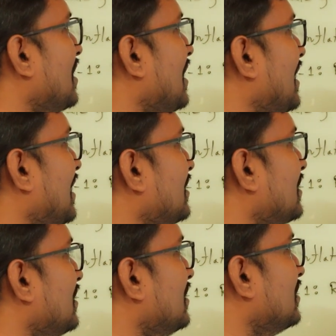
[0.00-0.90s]
and
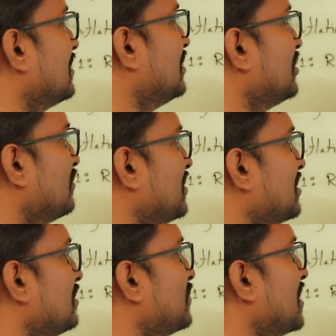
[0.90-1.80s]
in the
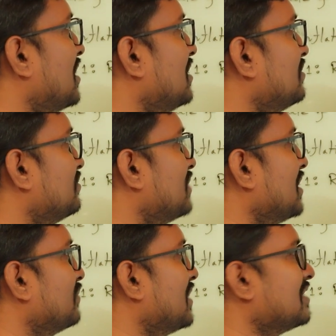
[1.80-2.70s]
denominator part
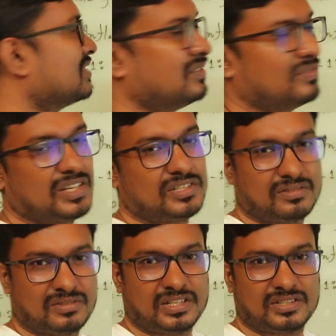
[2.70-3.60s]
1 plus
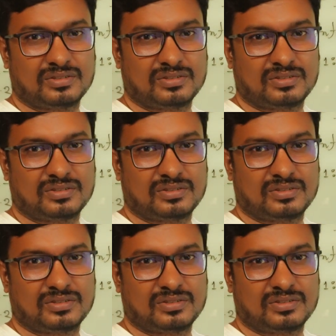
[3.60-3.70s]
inflation rate.